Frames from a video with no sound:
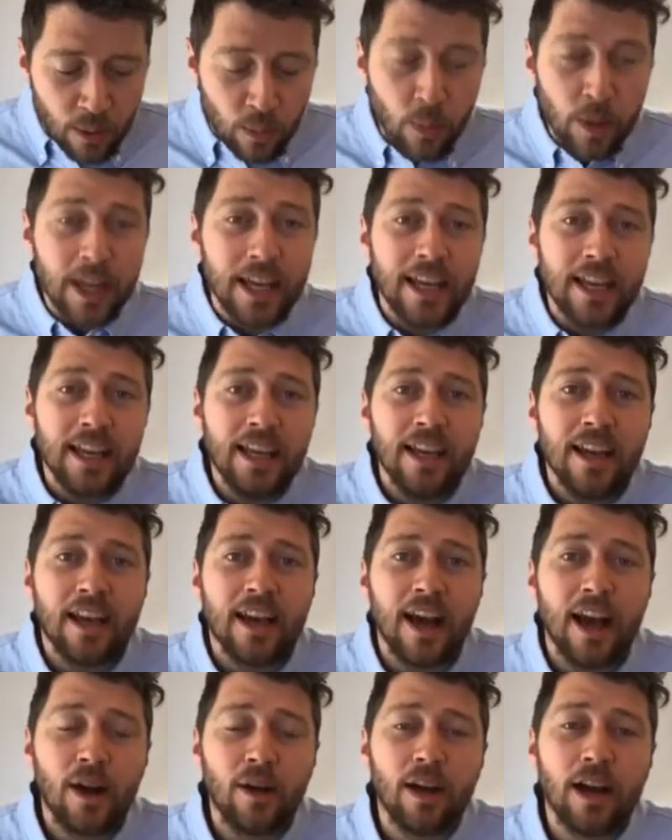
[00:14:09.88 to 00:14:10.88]
We
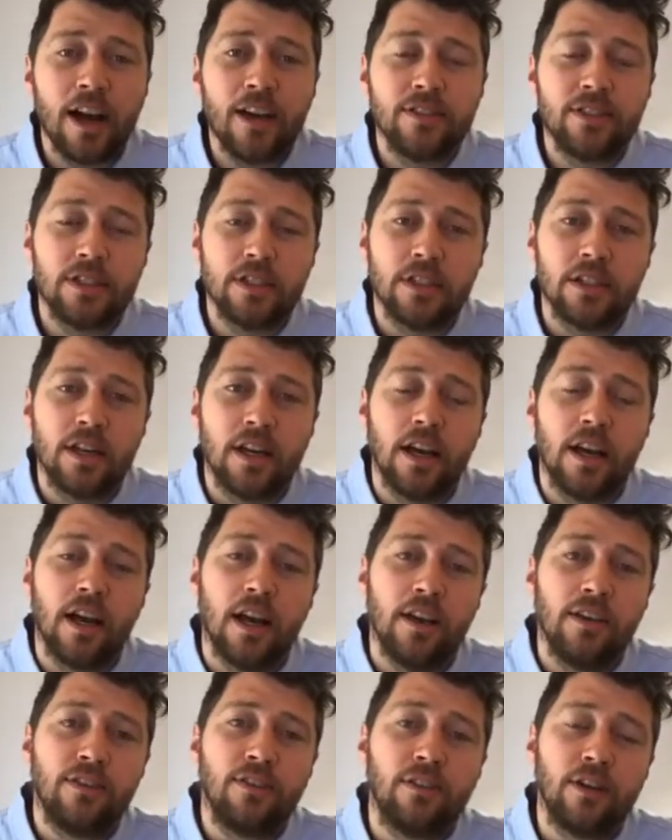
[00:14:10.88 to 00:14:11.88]
are after
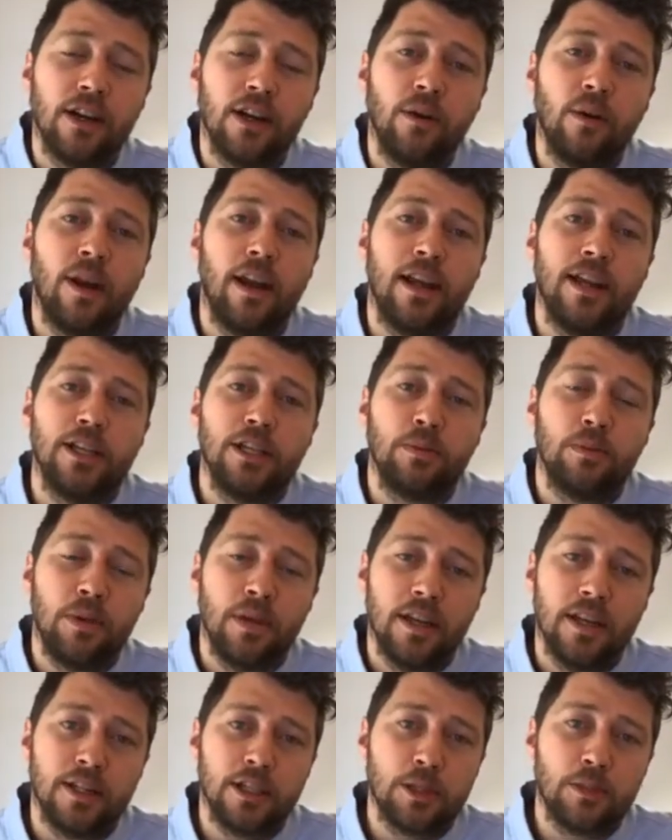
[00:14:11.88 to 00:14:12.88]
a free-range
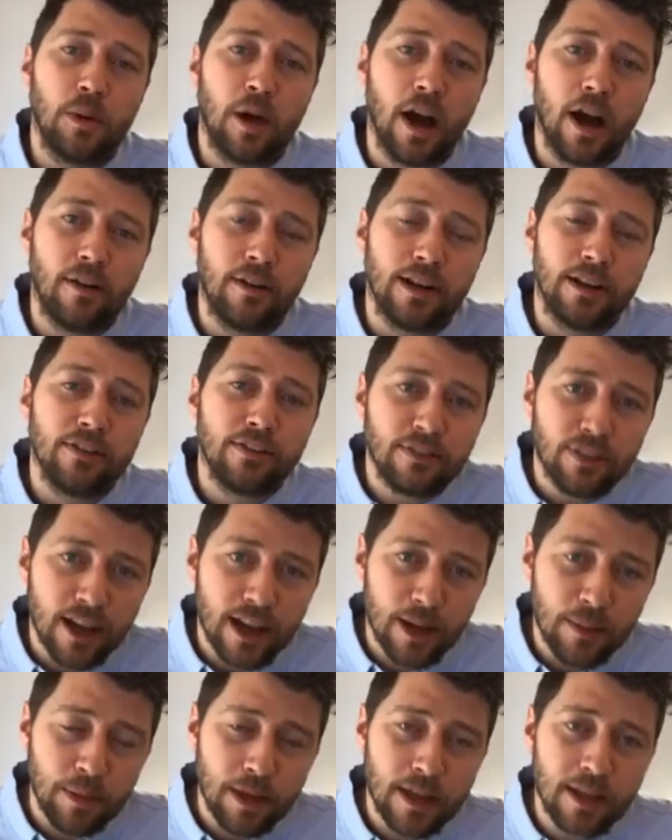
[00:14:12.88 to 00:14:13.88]
pig aspiring
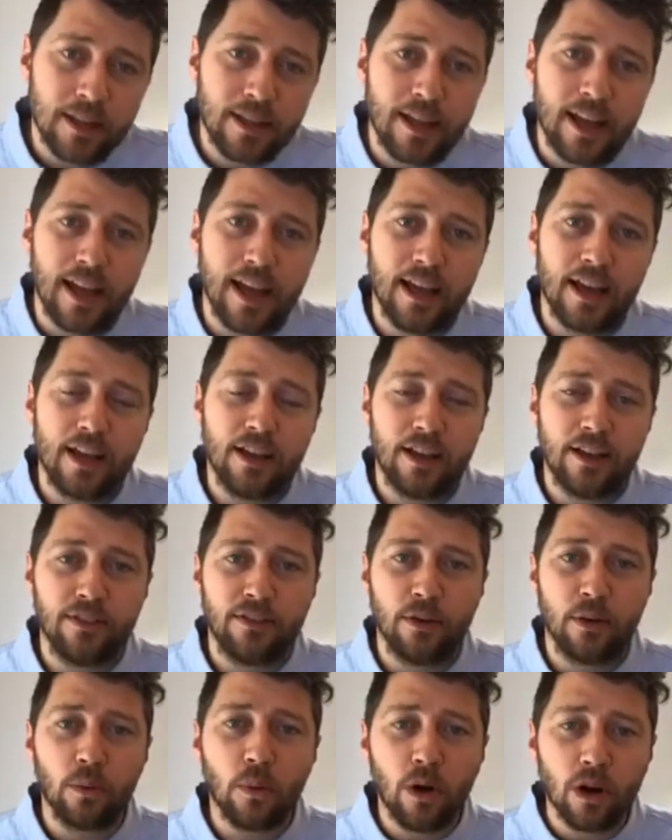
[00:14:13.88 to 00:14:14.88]
farmer
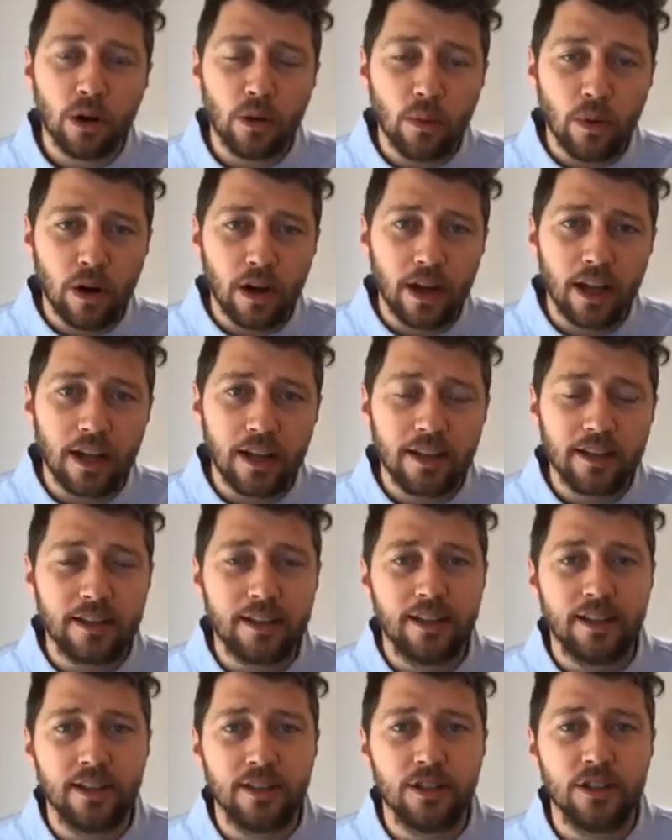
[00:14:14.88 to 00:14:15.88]
for Wagga Wagga
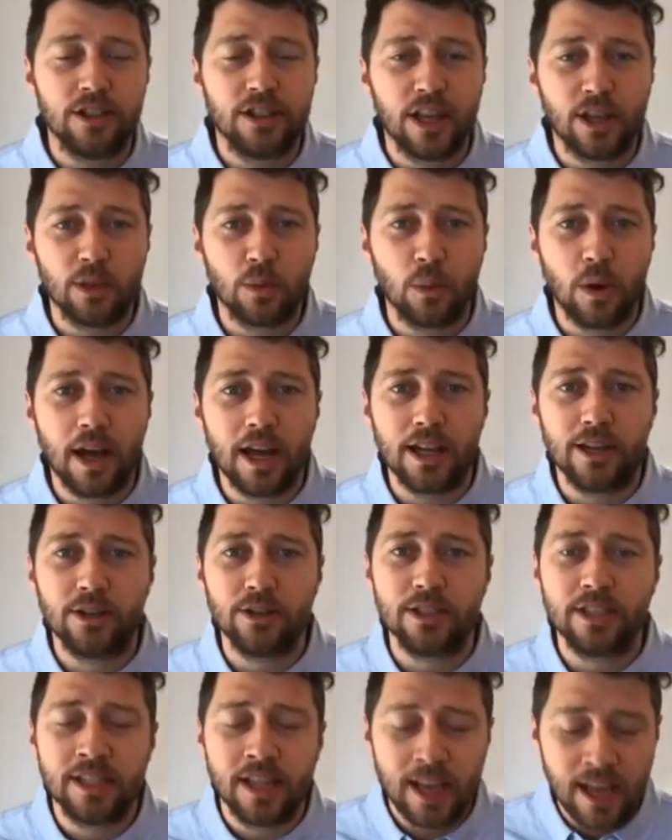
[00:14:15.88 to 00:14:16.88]
in New South
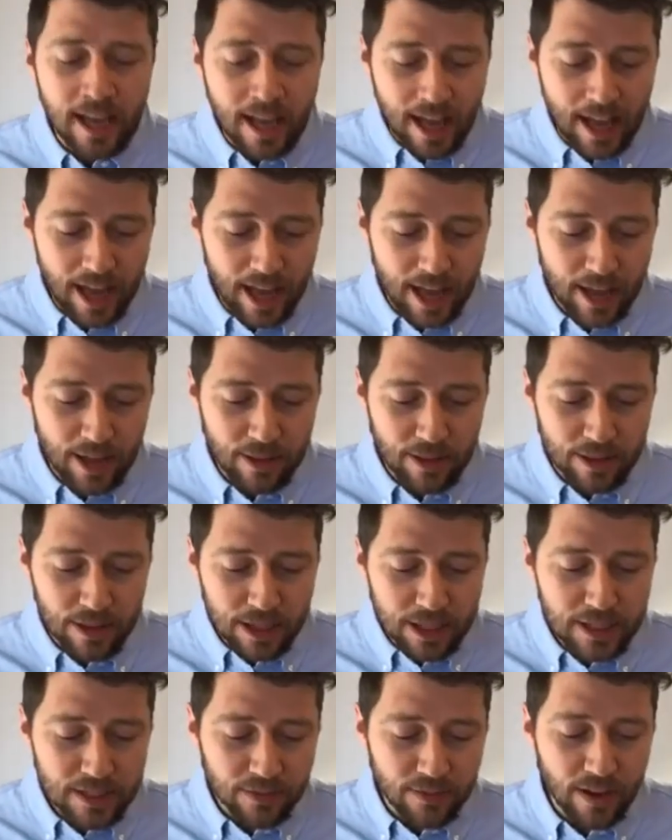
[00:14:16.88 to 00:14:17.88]
Wales.
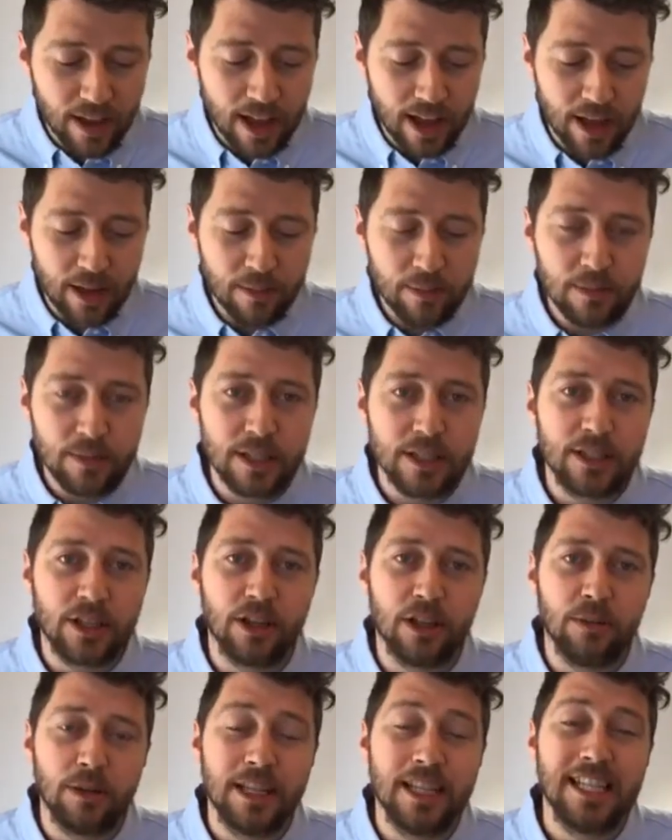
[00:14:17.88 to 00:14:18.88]
This farm is
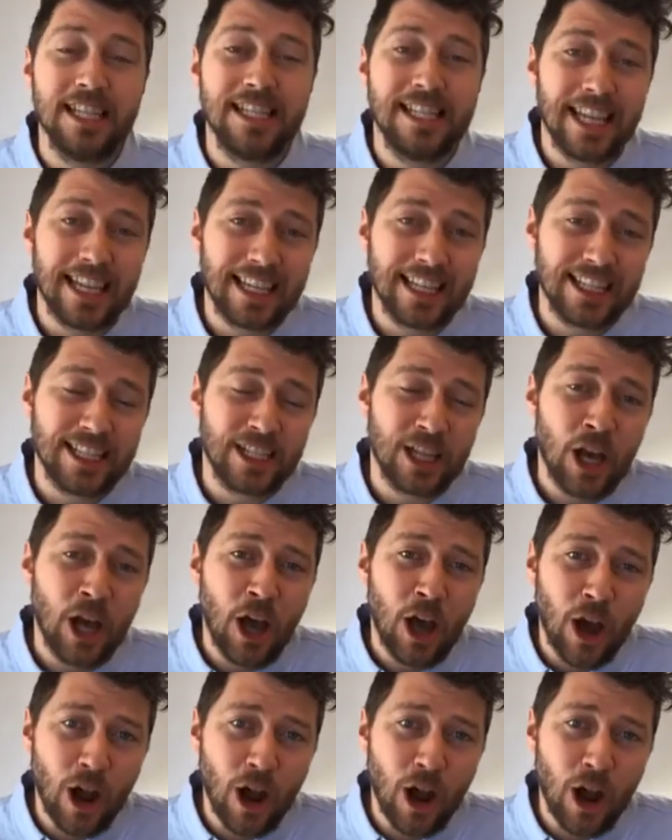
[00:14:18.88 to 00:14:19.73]
going to be the second